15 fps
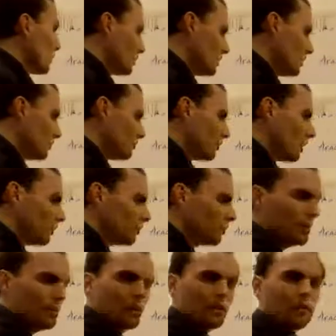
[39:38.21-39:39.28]
the
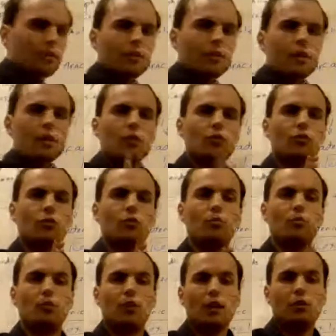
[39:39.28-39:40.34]
phospholipids. So
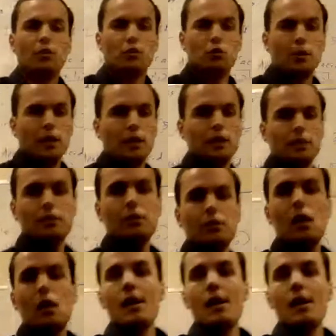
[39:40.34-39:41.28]
thank you for joining us.